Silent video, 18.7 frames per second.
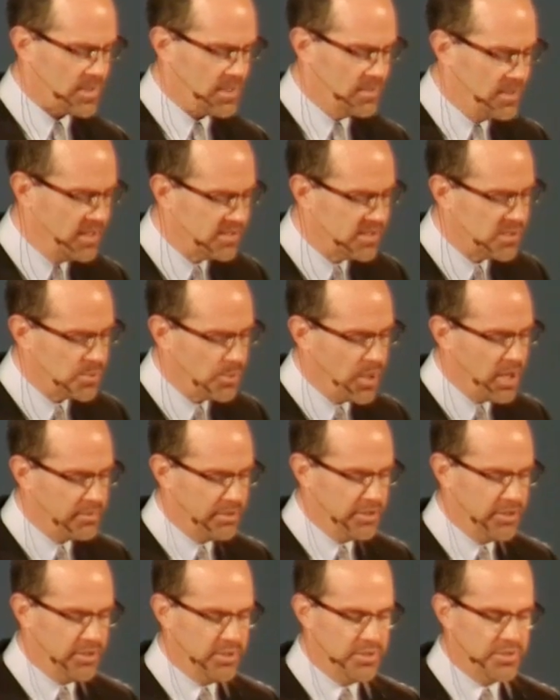This is what
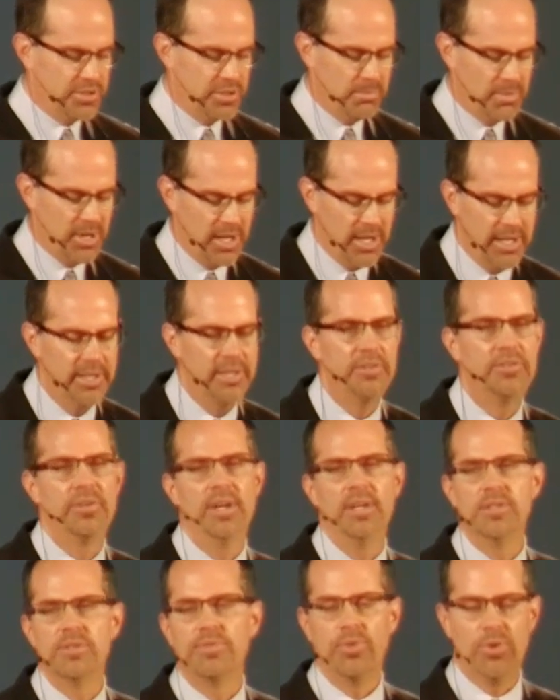renews your mind and
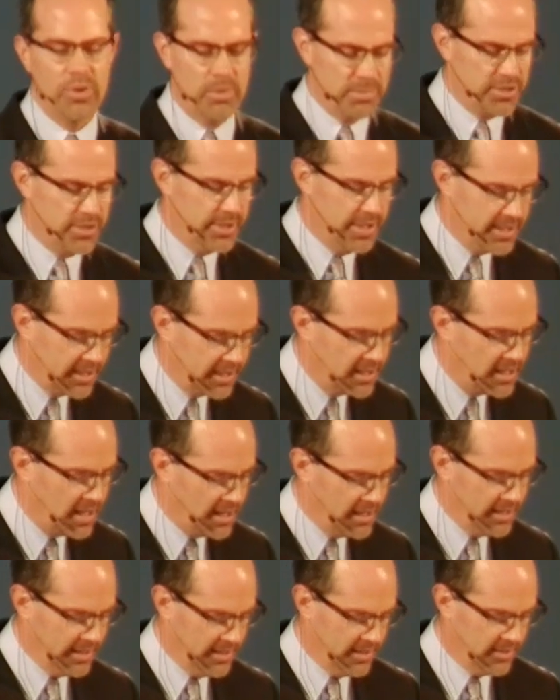transforms you into
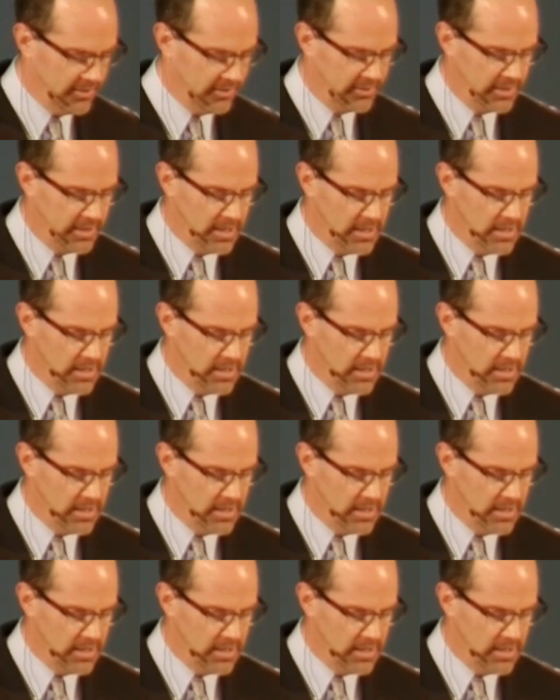godliness.